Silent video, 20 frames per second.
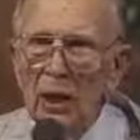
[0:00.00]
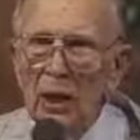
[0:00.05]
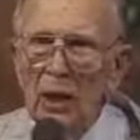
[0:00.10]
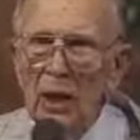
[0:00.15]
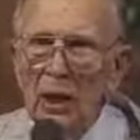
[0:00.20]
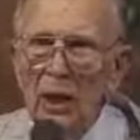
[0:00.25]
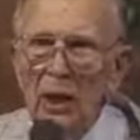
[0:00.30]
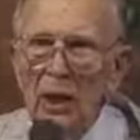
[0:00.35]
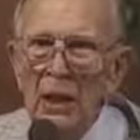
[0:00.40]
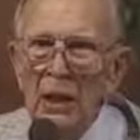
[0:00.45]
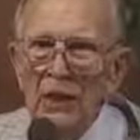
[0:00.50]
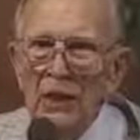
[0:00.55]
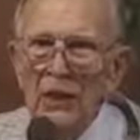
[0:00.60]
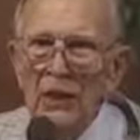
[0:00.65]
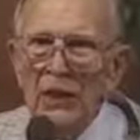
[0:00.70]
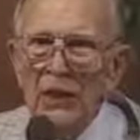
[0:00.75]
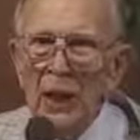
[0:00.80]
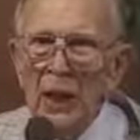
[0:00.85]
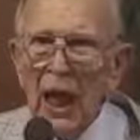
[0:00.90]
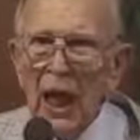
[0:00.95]
And
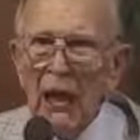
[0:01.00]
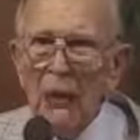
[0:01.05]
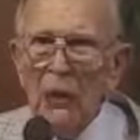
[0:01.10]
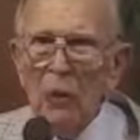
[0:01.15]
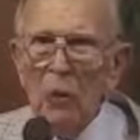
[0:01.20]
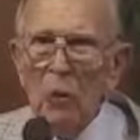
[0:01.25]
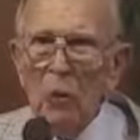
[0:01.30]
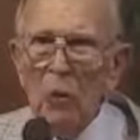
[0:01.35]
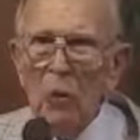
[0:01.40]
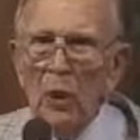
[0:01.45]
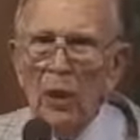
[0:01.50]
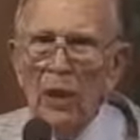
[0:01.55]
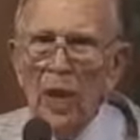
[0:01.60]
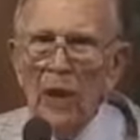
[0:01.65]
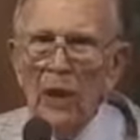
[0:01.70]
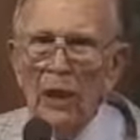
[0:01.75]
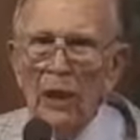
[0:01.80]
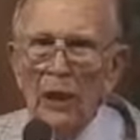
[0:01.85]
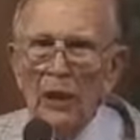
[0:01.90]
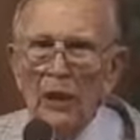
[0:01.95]
she said, I don't know what
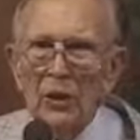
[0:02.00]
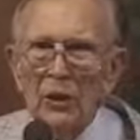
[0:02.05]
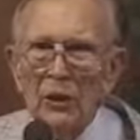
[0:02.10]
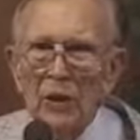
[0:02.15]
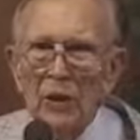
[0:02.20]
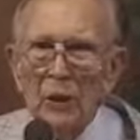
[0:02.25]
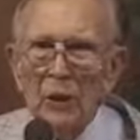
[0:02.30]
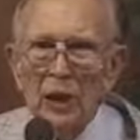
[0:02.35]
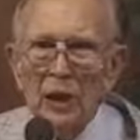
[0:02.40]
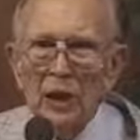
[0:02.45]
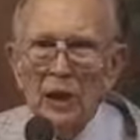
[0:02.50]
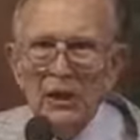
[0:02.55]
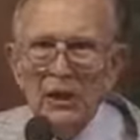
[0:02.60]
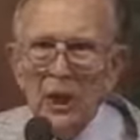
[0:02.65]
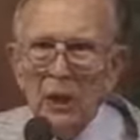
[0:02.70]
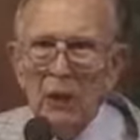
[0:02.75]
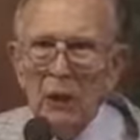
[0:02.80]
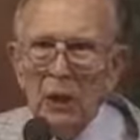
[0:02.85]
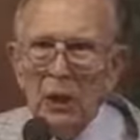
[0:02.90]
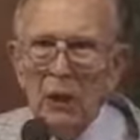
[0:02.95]
I can get through. And they
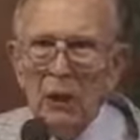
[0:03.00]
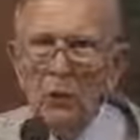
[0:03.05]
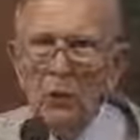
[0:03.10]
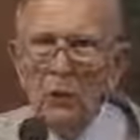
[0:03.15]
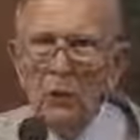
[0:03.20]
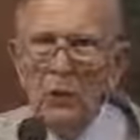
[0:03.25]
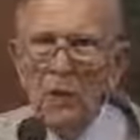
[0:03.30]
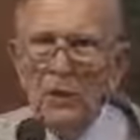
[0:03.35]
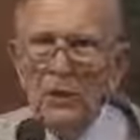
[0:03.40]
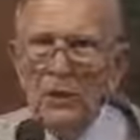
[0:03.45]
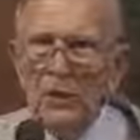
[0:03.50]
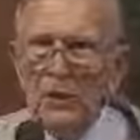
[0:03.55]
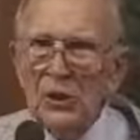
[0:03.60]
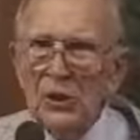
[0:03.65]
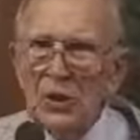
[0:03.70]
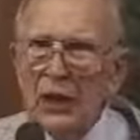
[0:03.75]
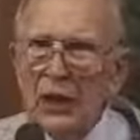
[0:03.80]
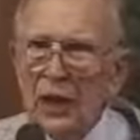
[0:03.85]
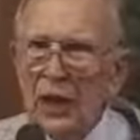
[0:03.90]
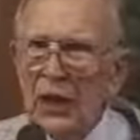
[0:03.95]
said, Well, do the best
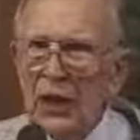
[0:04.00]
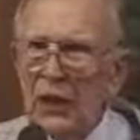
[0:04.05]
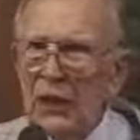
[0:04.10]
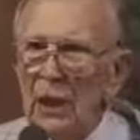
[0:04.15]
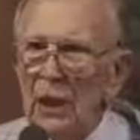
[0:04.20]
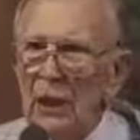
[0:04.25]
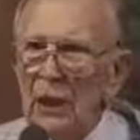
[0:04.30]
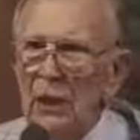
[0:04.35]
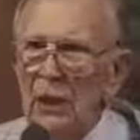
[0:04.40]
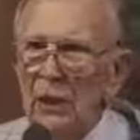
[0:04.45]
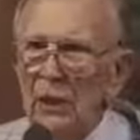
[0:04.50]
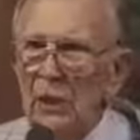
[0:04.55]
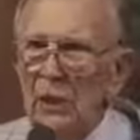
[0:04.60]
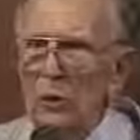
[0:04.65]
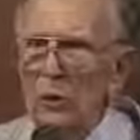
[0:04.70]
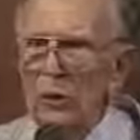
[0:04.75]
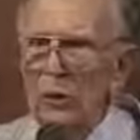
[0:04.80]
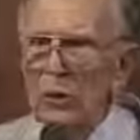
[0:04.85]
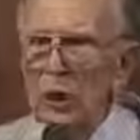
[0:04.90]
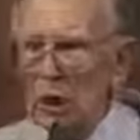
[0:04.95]
you can.
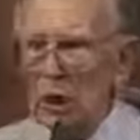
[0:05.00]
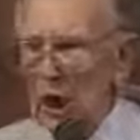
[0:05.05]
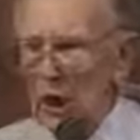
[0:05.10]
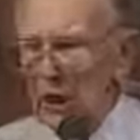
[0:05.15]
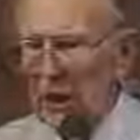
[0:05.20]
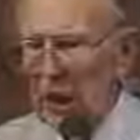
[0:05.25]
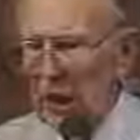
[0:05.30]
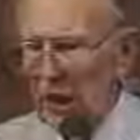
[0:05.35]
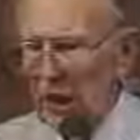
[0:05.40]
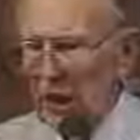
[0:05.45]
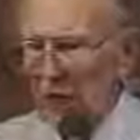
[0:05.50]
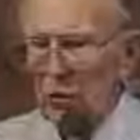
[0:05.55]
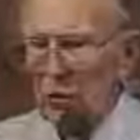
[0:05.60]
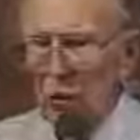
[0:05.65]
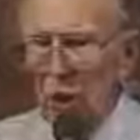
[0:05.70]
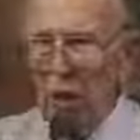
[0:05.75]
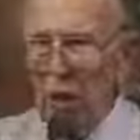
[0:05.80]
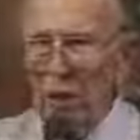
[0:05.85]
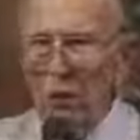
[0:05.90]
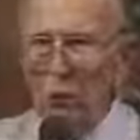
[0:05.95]
So she got down and
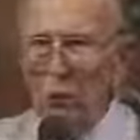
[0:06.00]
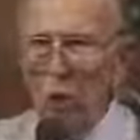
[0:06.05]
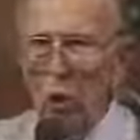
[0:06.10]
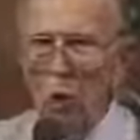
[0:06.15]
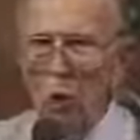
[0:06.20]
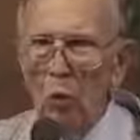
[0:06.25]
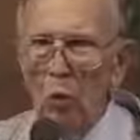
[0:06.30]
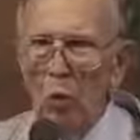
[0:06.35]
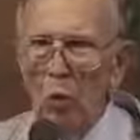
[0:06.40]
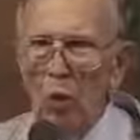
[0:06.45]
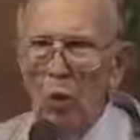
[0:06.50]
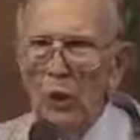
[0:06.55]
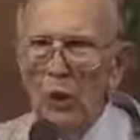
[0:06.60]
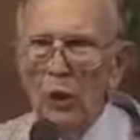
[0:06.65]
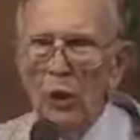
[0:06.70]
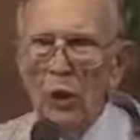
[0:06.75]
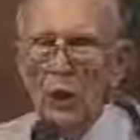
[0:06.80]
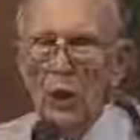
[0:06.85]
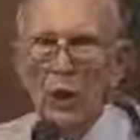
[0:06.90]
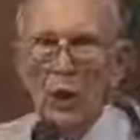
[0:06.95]
tried to roll
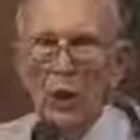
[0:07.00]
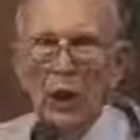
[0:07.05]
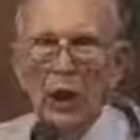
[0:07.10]
under.